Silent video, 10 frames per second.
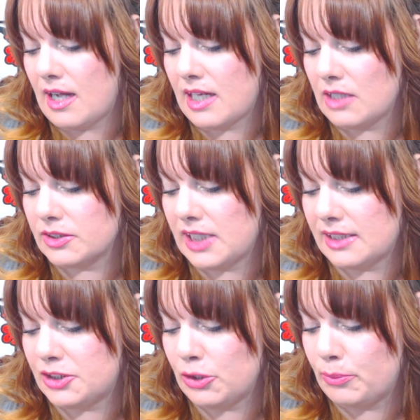Color
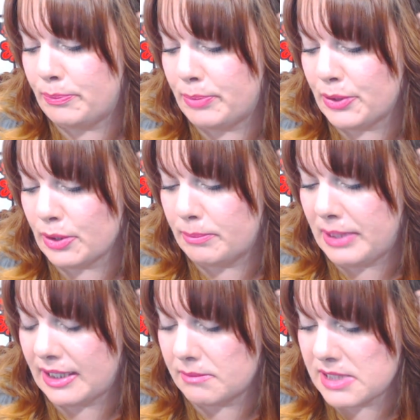Tattoo
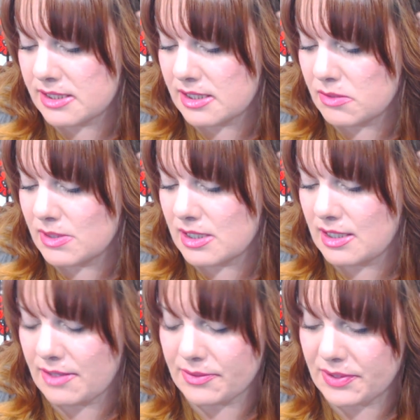Pure Pigments. This
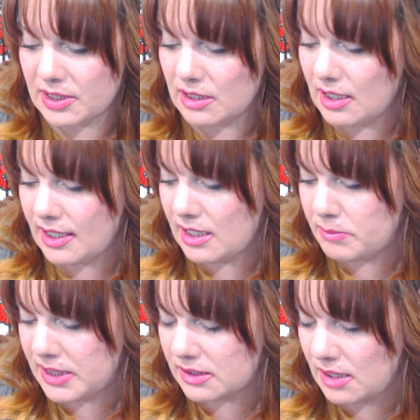was another thing that I
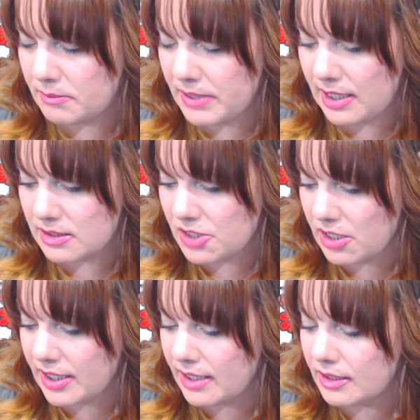had picked up
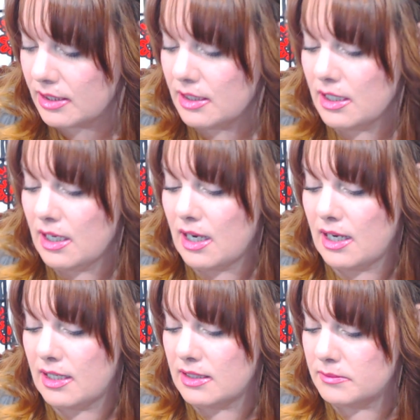at Target.
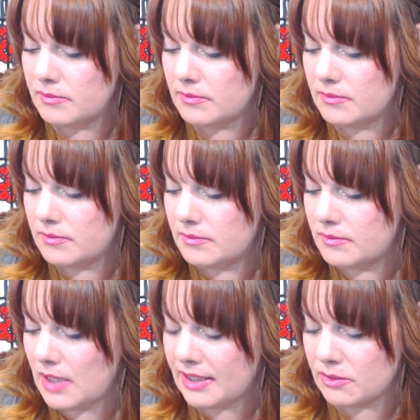
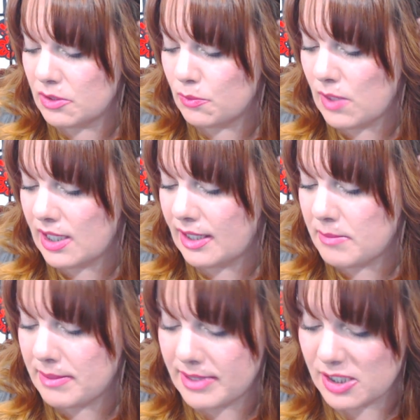I don't know
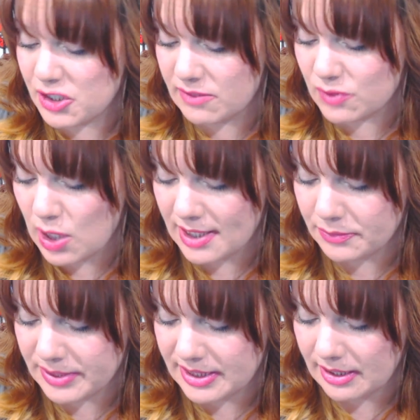why. Maybe I should have
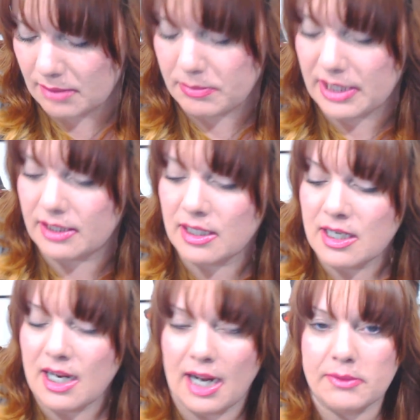tried reading,
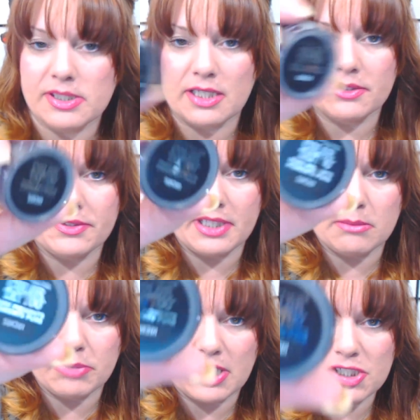but I was under the